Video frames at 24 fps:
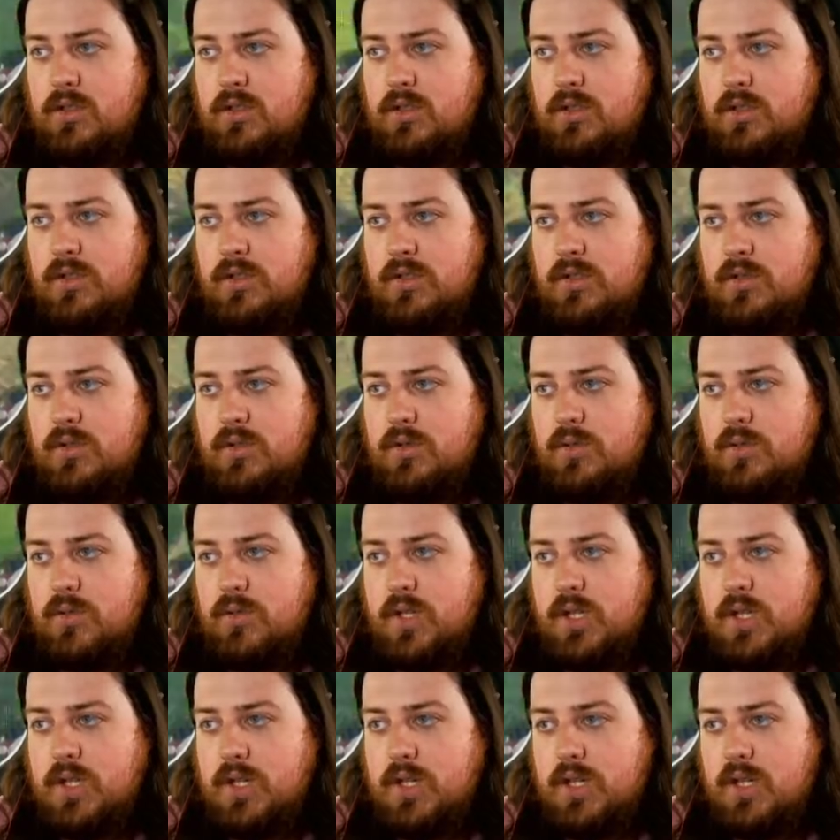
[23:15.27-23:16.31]
Let's go
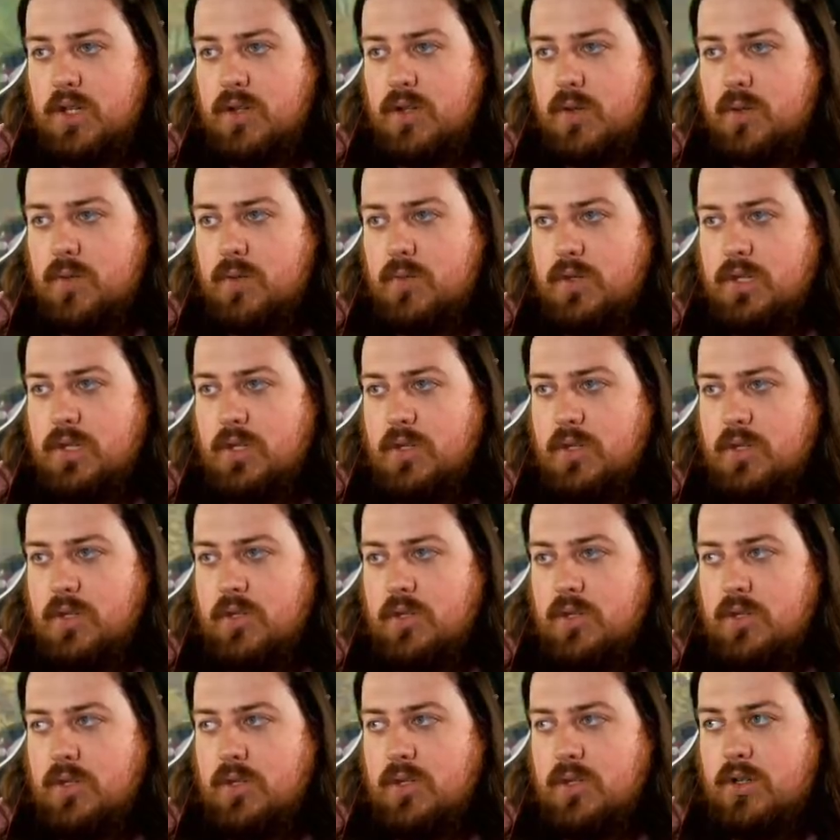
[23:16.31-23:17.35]
way over here.
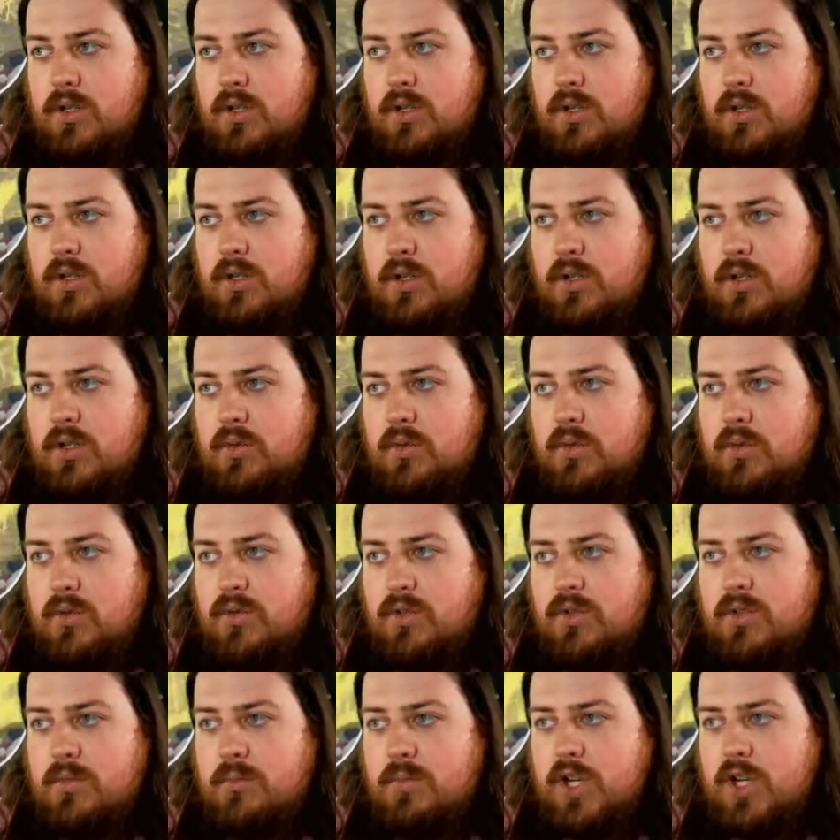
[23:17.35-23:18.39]
Where's
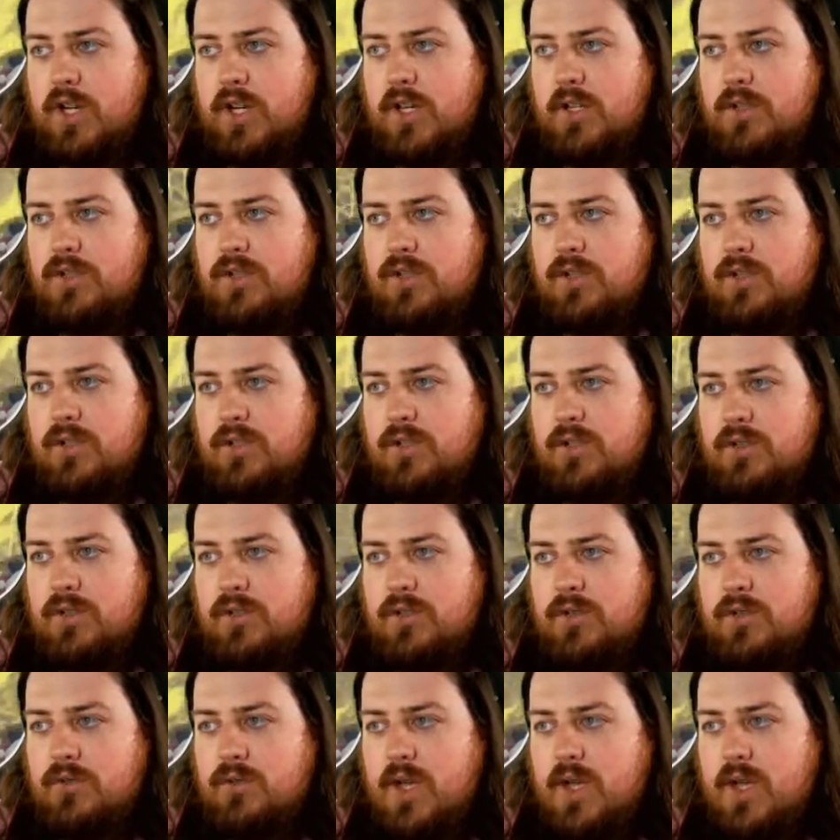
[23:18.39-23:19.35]
the bridge? What